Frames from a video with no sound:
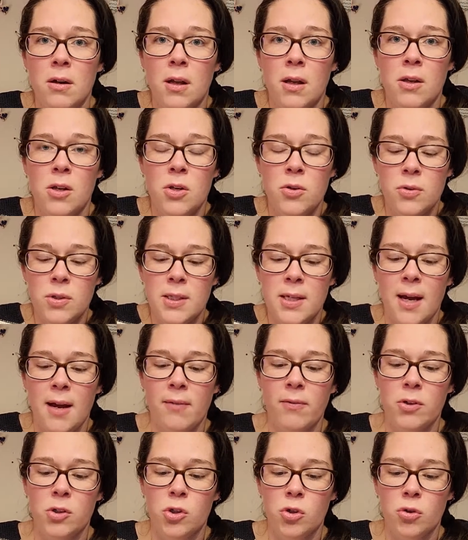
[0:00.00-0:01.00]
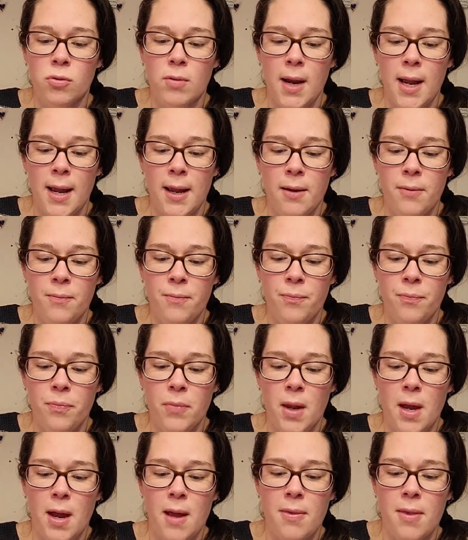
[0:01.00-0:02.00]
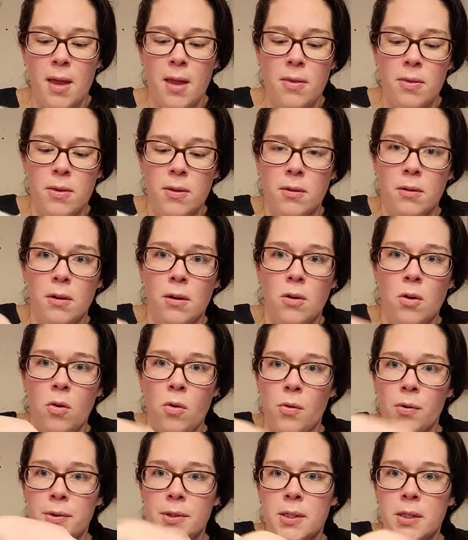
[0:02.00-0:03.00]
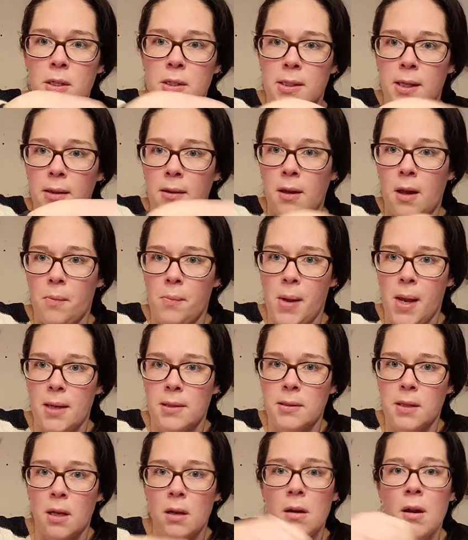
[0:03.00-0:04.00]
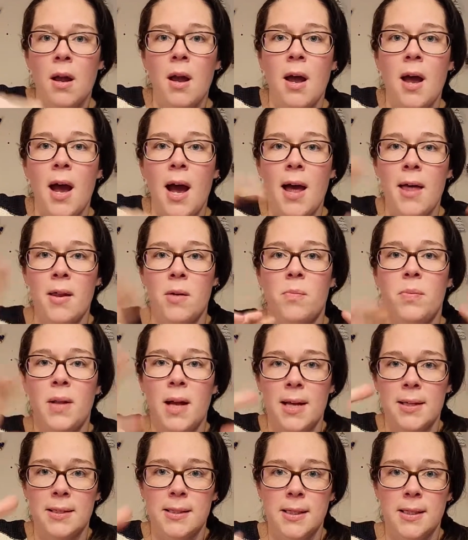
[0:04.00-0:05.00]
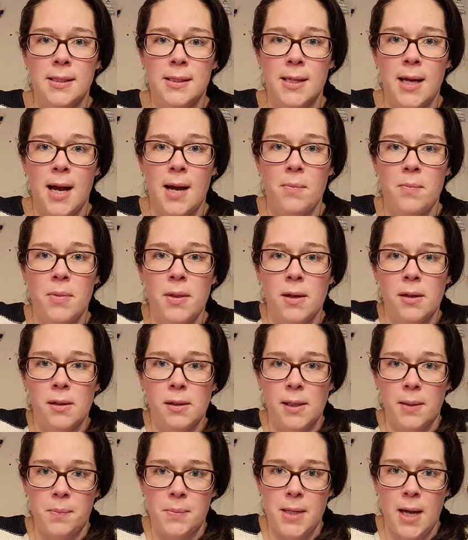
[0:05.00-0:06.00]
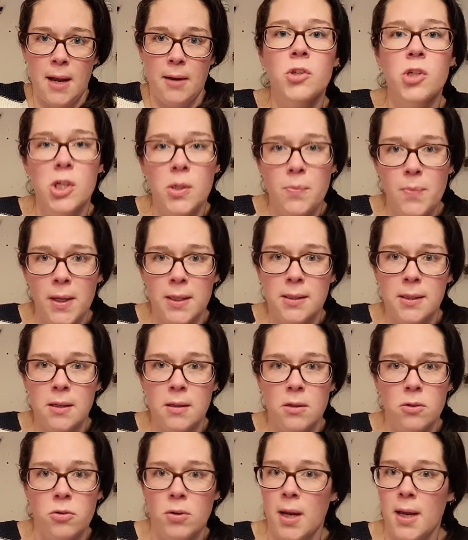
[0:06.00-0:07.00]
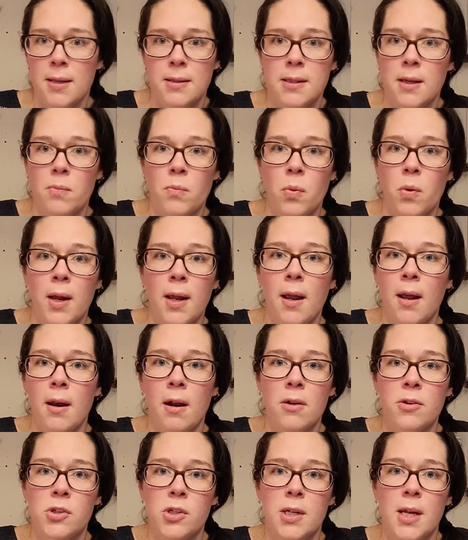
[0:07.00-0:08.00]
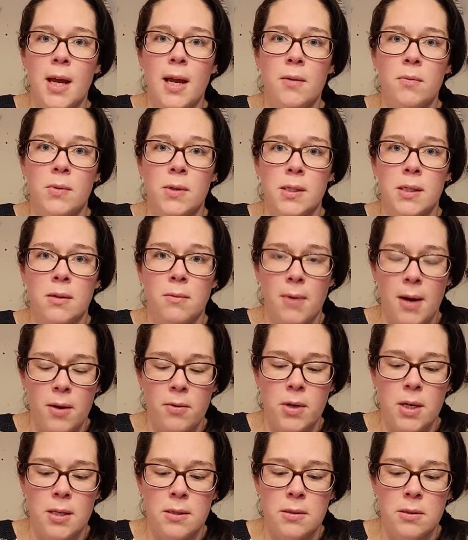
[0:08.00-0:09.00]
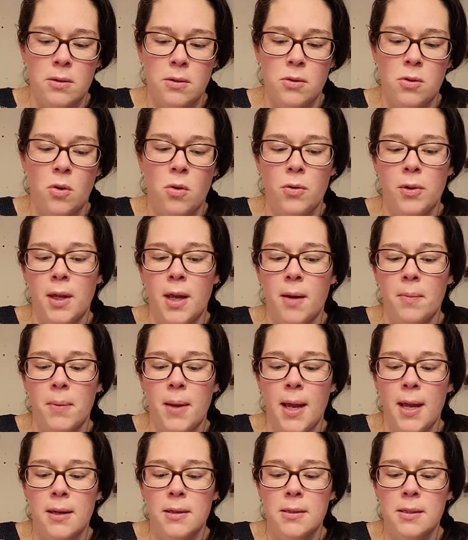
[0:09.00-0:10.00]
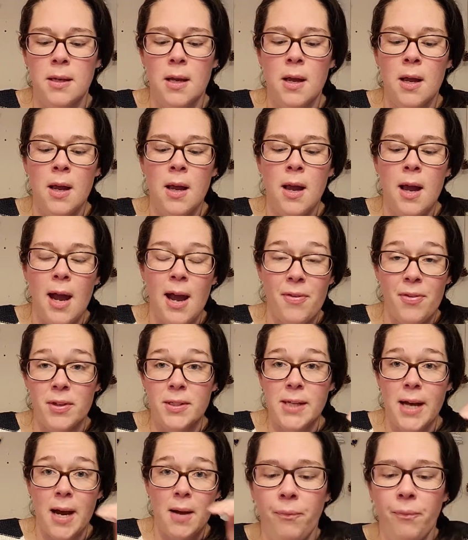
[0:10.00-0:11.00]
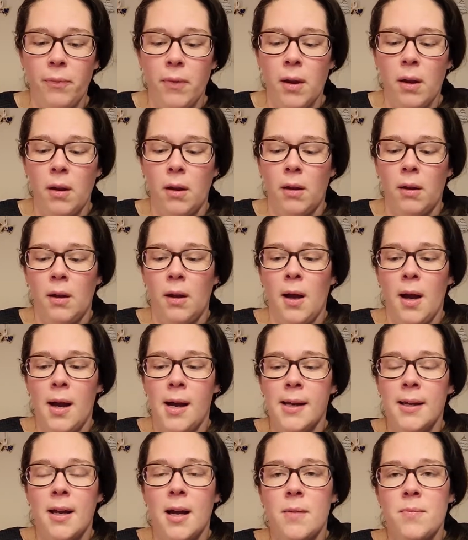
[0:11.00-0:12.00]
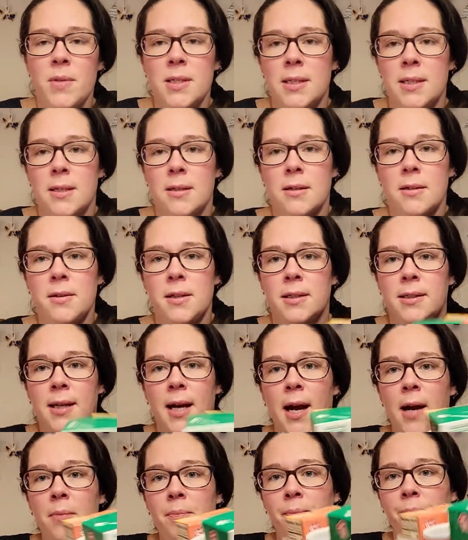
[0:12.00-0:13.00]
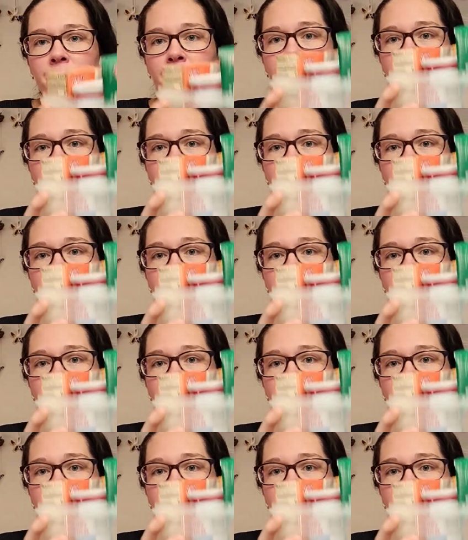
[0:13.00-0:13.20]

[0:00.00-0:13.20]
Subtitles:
used to have a tray and then the little holes that you set the cupcakes in, and a plastic top that clipped on. She busted the tray at some point, and all she had was the round insert to hold the cupcakes and the top. I commandeered the top,